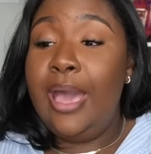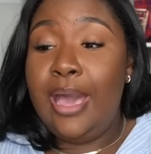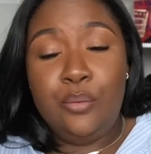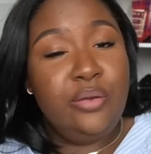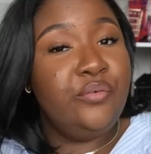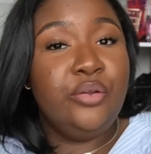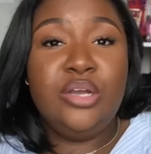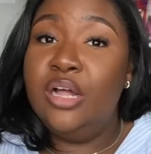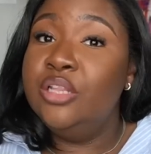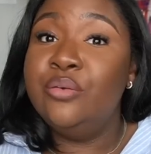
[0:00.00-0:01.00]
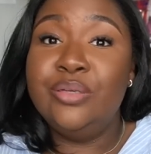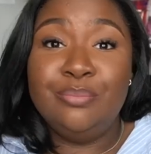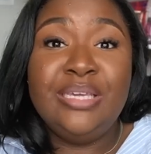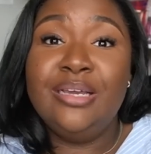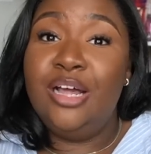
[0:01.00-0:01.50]
However, color,
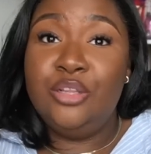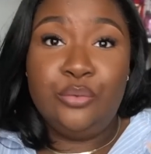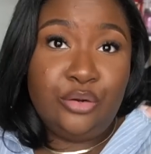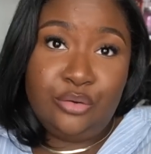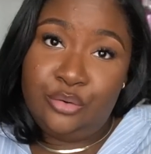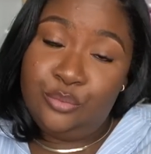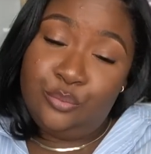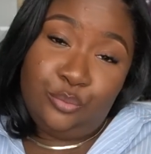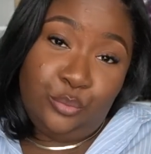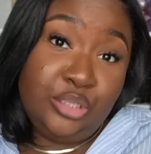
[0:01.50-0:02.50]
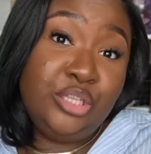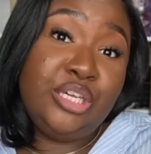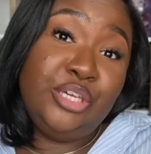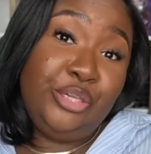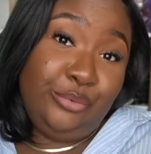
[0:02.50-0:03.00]
me and color we're
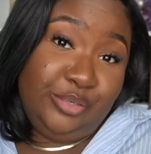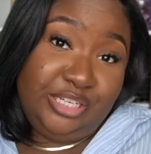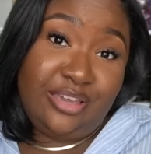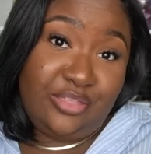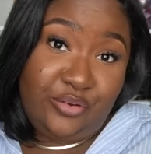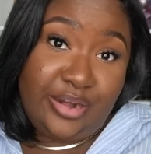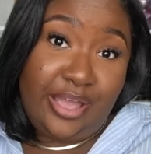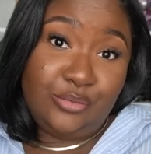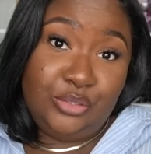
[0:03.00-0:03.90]
looking cute together now.